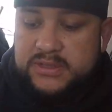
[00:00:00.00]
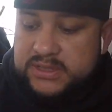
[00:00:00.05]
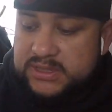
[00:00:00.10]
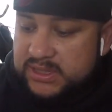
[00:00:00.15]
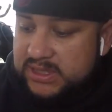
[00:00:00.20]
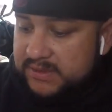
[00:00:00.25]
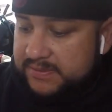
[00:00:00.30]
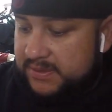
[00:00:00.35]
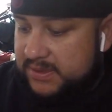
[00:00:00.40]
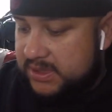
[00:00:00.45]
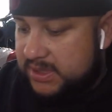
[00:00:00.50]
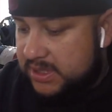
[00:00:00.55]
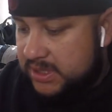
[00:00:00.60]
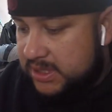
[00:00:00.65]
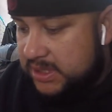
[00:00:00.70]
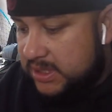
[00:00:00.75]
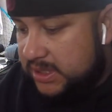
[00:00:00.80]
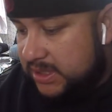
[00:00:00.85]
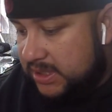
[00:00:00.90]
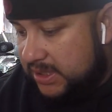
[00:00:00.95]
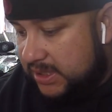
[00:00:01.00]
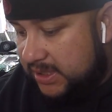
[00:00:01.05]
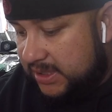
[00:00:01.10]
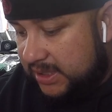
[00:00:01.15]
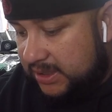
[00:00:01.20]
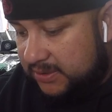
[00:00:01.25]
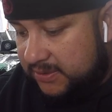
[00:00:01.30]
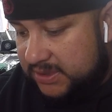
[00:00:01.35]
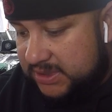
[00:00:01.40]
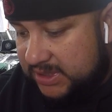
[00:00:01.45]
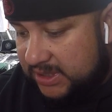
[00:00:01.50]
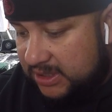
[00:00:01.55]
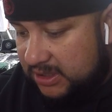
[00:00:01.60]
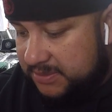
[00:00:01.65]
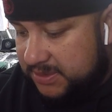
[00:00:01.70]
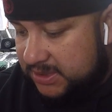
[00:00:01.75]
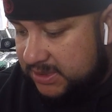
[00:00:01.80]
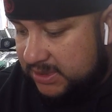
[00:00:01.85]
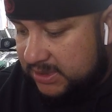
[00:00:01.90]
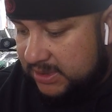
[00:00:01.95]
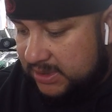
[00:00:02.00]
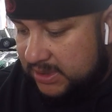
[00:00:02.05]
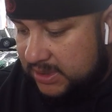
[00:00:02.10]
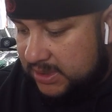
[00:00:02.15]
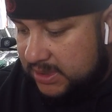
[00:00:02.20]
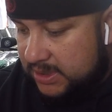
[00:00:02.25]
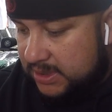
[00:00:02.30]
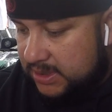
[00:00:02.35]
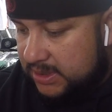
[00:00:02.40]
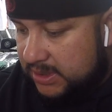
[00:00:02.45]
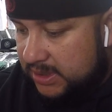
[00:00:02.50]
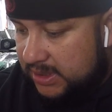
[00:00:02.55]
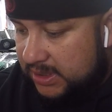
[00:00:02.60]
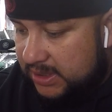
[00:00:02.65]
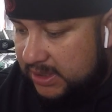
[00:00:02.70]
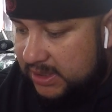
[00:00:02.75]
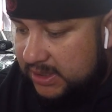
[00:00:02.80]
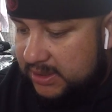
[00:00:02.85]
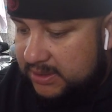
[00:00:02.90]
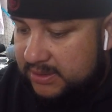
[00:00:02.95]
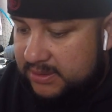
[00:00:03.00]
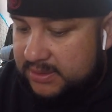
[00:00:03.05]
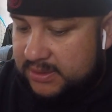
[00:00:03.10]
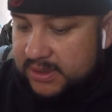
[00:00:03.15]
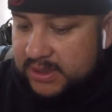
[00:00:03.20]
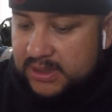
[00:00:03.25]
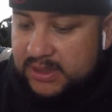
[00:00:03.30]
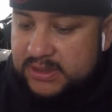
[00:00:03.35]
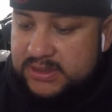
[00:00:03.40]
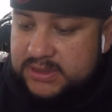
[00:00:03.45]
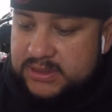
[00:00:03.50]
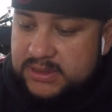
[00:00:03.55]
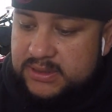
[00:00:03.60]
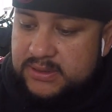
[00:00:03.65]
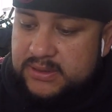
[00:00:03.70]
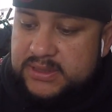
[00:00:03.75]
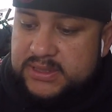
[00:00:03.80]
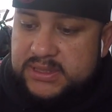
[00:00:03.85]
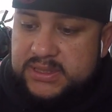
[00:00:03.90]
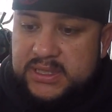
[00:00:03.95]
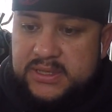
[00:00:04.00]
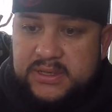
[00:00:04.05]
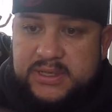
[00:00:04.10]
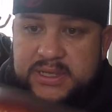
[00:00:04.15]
and stuff. That always helps. They also, this is another